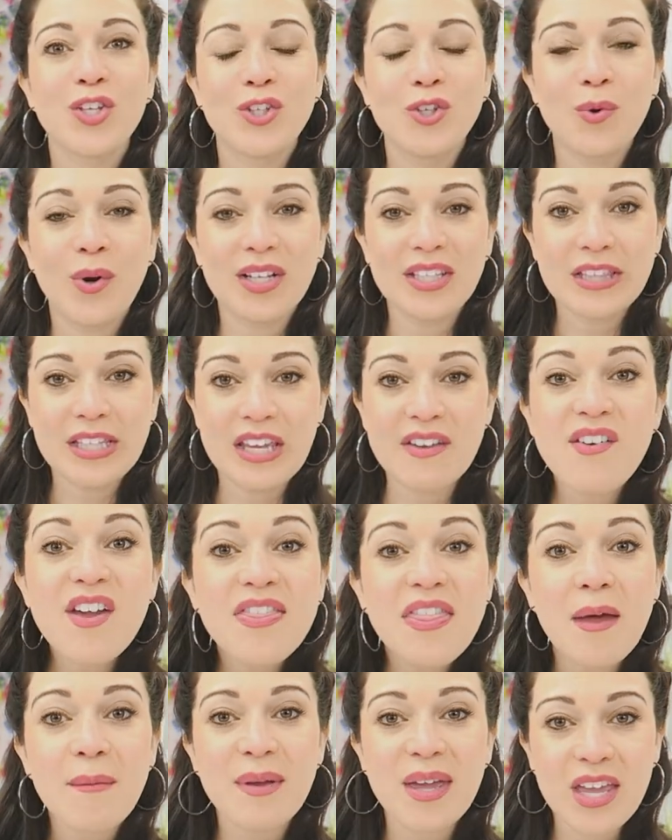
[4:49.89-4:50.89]
You are
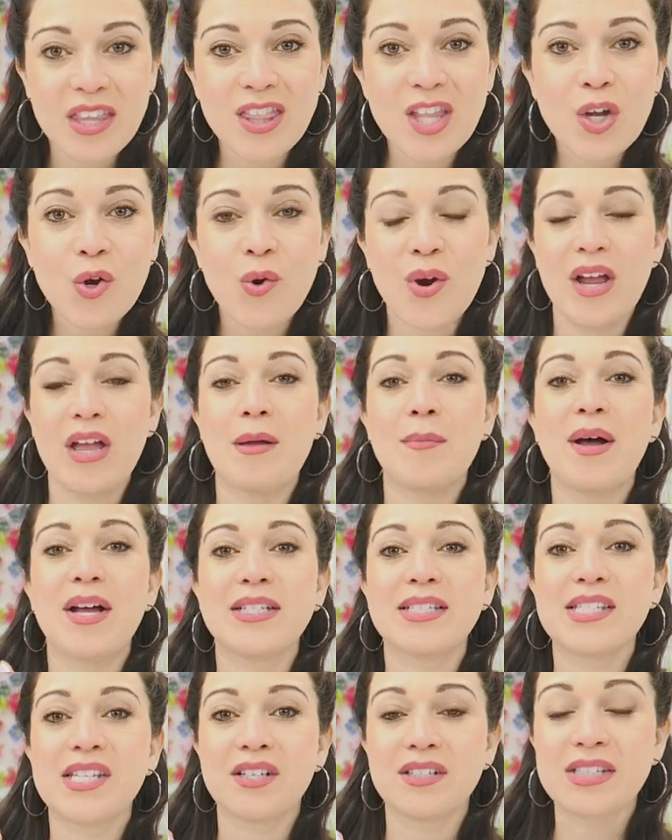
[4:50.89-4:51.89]
leaving them in the crib
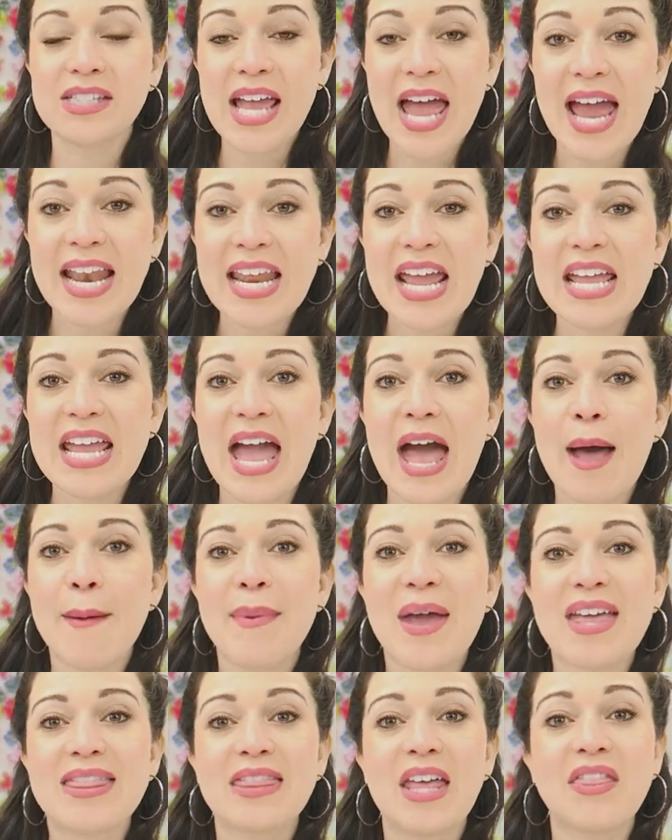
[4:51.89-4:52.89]
until 10
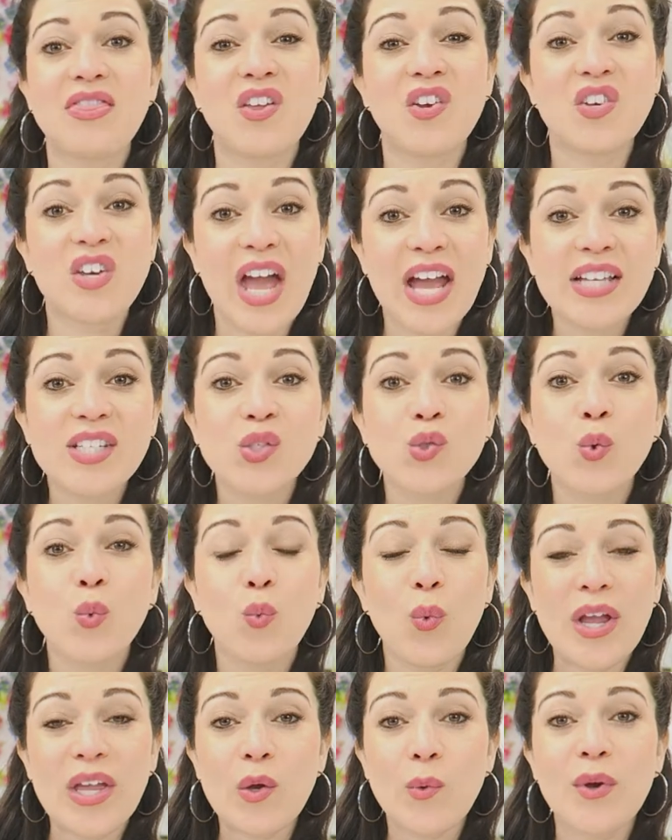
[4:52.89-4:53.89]
a.m. and then the next
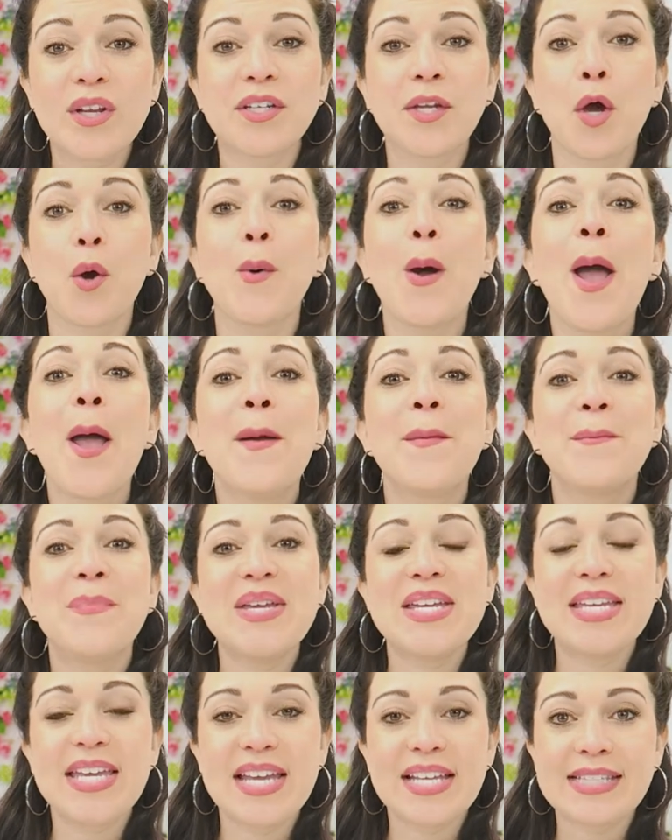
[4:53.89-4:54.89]
wake window
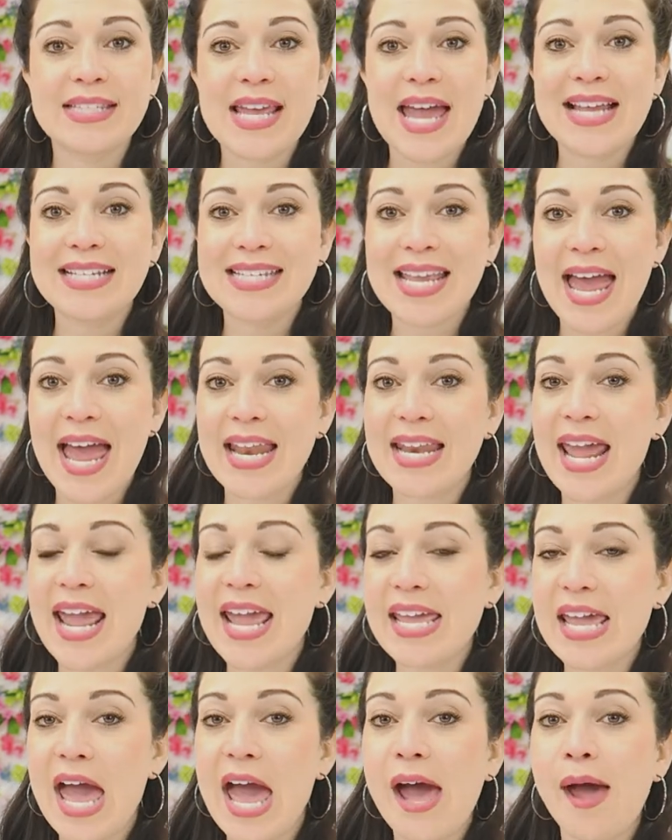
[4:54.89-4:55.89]
begins at 10
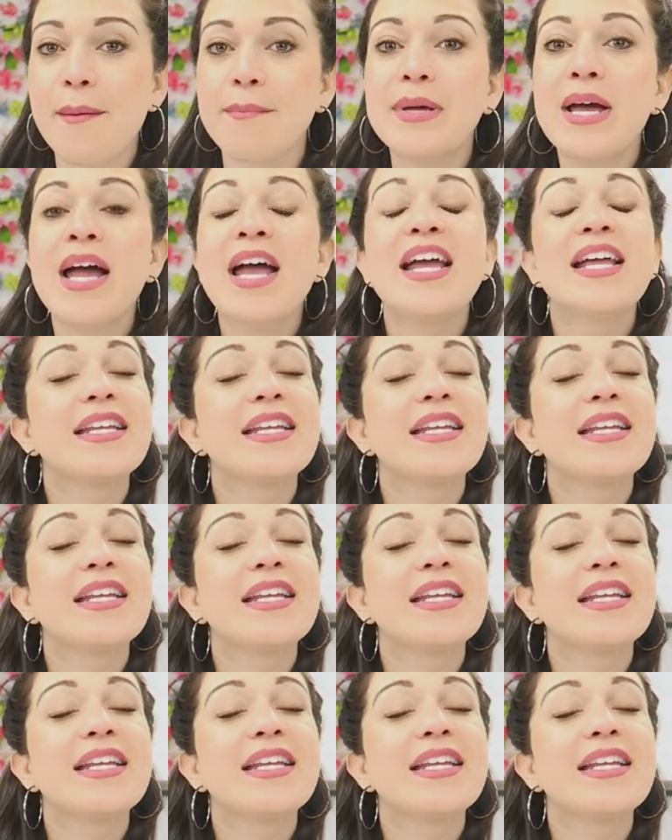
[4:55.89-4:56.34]
a.m.